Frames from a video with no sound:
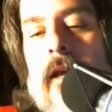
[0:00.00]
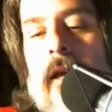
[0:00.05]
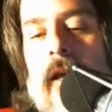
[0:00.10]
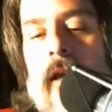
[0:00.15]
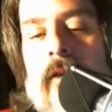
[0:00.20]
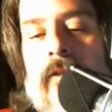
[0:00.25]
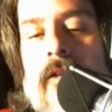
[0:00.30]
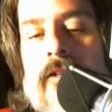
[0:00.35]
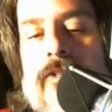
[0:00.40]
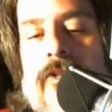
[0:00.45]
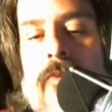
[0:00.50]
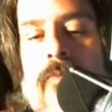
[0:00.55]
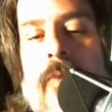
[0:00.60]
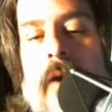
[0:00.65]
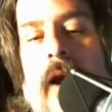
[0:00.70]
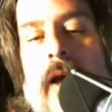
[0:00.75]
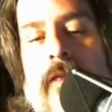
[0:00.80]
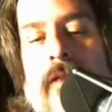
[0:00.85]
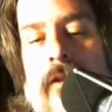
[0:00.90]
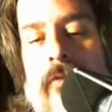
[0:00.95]
that you
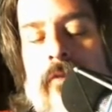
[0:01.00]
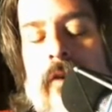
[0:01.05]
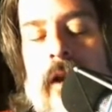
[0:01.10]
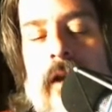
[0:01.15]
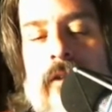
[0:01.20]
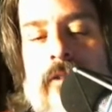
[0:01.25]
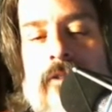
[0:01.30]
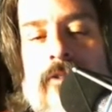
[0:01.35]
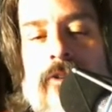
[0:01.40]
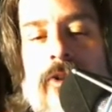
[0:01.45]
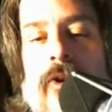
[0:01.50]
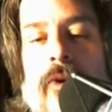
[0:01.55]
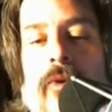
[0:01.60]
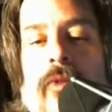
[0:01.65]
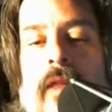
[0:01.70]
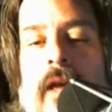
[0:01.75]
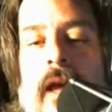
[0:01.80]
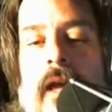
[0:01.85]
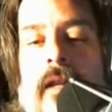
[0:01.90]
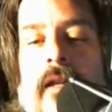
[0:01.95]
buy the device so
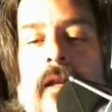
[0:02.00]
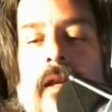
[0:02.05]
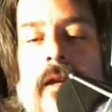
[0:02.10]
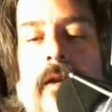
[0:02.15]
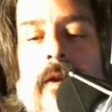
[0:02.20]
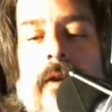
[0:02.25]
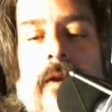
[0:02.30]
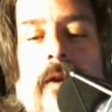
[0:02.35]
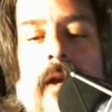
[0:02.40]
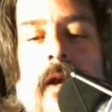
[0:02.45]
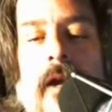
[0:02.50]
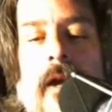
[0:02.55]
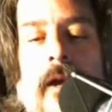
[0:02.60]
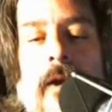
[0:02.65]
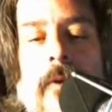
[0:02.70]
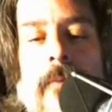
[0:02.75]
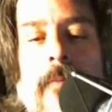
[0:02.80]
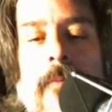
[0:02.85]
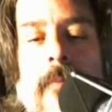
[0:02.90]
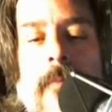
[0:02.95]
that,
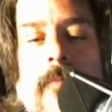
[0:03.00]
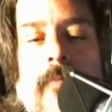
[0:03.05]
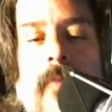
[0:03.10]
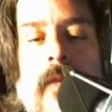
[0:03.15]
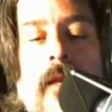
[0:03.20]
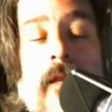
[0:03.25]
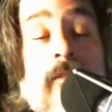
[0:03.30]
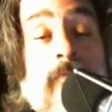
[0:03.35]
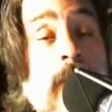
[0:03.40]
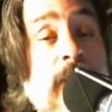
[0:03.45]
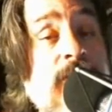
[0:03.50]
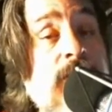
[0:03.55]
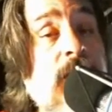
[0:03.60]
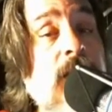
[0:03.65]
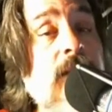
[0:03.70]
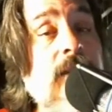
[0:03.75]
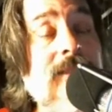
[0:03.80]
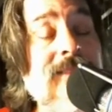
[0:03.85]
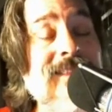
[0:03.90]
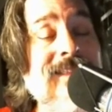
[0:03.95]

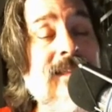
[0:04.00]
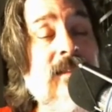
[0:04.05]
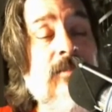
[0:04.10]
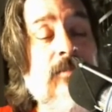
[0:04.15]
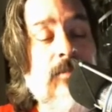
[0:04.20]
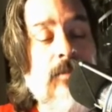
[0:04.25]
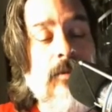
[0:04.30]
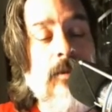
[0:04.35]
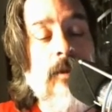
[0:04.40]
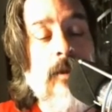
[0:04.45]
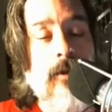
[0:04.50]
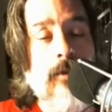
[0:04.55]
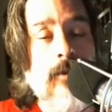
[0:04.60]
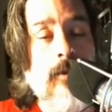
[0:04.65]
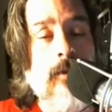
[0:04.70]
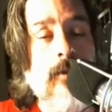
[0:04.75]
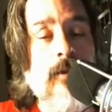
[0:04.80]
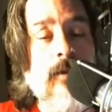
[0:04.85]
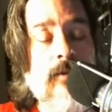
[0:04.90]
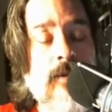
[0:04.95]
especially these,
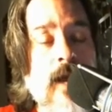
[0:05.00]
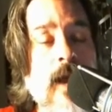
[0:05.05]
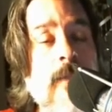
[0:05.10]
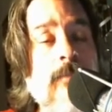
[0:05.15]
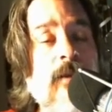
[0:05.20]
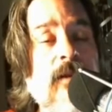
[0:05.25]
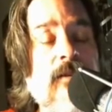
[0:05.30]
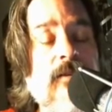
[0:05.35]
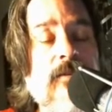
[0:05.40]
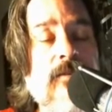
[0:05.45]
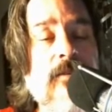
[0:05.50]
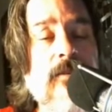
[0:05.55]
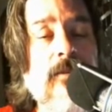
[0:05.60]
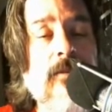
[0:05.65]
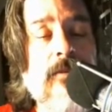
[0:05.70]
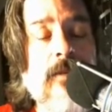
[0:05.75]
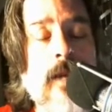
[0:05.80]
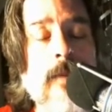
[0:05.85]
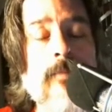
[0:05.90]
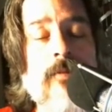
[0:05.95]
the tablets
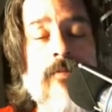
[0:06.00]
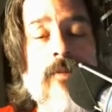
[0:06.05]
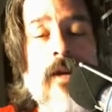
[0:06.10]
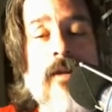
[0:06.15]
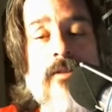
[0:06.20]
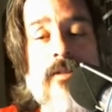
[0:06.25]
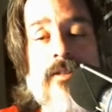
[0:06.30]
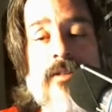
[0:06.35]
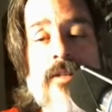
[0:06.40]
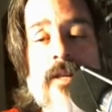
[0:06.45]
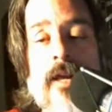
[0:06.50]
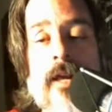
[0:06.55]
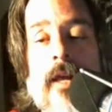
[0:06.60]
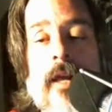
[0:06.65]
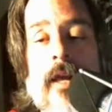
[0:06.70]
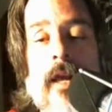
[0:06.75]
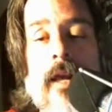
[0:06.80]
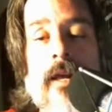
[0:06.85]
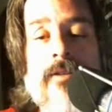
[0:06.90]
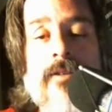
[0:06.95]
type devices,
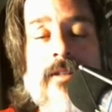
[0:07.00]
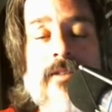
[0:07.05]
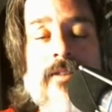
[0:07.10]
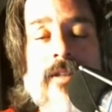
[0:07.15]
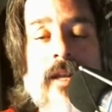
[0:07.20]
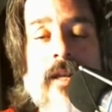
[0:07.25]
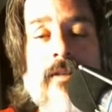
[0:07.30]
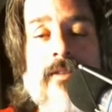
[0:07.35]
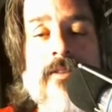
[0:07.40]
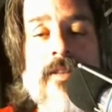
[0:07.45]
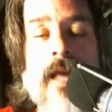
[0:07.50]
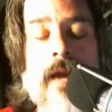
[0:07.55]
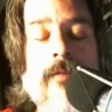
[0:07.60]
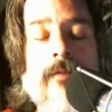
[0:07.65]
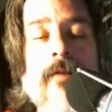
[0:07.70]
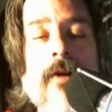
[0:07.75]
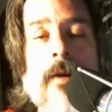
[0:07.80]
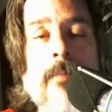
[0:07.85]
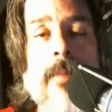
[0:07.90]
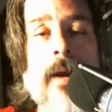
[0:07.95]
it's
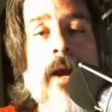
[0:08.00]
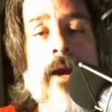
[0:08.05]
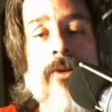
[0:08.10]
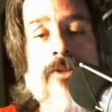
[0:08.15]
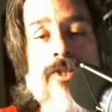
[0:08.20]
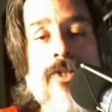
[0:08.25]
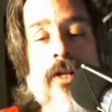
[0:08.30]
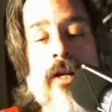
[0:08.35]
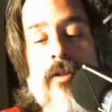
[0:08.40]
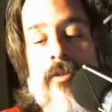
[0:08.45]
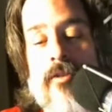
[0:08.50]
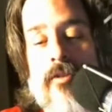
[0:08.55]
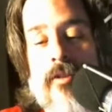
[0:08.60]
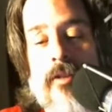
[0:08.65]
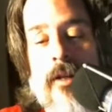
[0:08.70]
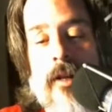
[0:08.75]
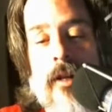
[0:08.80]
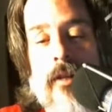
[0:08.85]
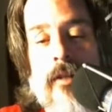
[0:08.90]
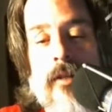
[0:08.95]
never about just
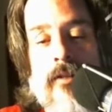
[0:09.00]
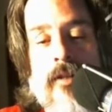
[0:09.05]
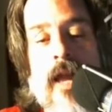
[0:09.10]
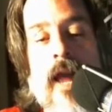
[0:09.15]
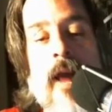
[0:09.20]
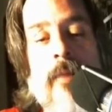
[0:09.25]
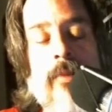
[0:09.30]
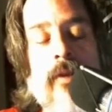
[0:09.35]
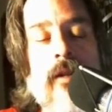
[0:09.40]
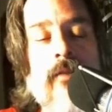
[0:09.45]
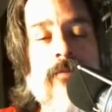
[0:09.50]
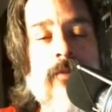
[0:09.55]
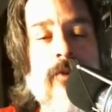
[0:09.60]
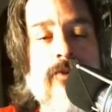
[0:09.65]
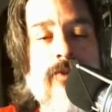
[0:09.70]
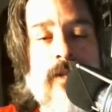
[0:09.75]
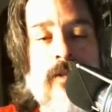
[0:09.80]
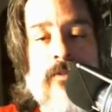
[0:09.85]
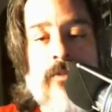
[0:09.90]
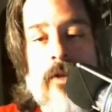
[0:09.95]
the tablet. If you
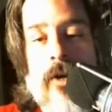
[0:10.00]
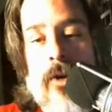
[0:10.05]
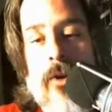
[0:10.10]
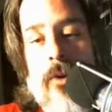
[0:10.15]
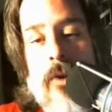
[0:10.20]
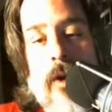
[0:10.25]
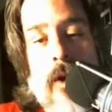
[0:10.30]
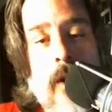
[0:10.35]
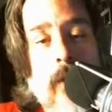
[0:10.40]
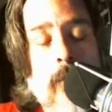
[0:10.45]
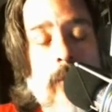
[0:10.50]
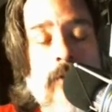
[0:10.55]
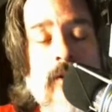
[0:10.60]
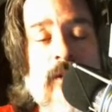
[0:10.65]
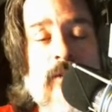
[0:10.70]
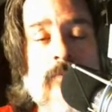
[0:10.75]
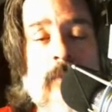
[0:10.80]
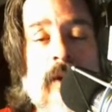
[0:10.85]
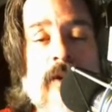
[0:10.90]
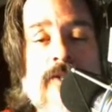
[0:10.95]
just go with the
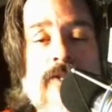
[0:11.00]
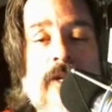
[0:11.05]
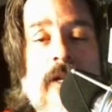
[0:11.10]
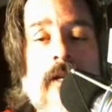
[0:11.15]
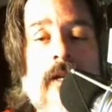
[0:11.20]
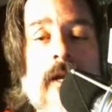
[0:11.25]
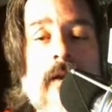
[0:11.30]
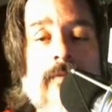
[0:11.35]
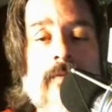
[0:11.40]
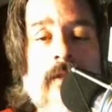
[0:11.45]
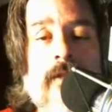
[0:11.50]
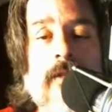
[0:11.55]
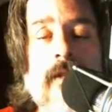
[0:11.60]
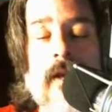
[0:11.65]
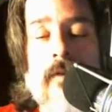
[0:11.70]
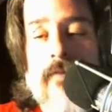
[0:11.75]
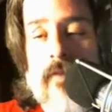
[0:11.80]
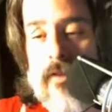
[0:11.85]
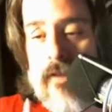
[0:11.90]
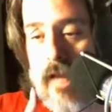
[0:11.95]
spec sheet of
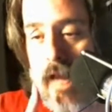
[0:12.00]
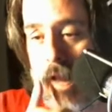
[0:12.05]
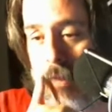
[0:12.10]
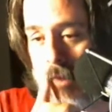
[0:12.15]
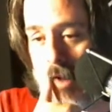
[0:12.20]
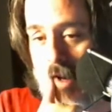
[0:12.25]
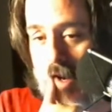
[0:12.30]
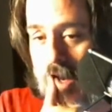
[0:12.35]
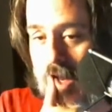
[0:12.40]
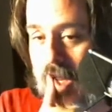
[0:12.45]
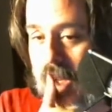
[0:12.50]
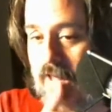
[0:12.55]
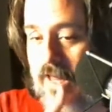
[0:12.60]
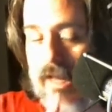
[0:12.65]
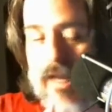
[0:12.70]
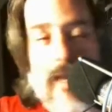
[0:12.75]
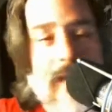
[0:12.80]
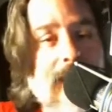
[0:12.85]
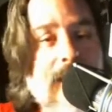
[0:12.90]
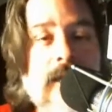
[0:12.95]
the tablet,
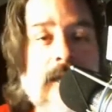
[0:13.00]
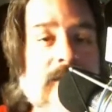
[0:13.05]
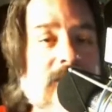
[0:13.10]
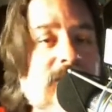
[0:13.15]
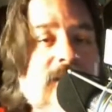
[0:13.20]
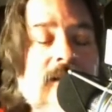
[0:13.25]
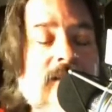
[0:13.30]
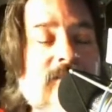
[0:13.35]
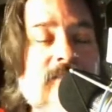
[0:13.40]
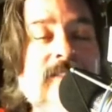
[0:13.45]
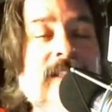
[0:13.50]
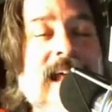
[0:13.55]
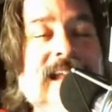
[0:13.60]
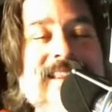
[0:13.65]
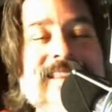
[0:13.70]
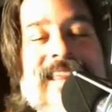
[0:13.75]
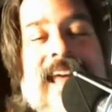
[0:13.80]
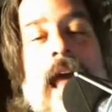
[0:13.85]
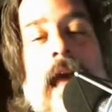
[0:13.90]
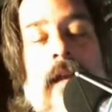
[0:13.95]
it's not
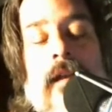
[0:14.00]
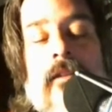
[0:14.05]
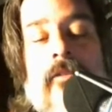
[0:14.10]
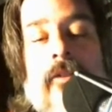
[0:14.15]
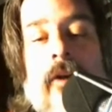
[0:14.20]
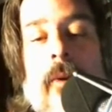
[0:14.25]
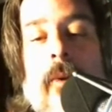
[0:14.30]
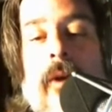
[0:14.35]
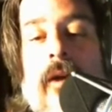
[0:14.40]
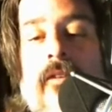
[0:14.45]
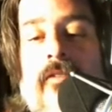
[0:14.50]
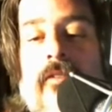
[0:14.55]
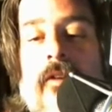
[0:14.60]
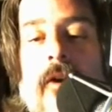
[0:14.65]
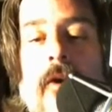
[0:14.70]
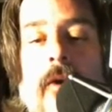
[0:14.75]
that. It's always,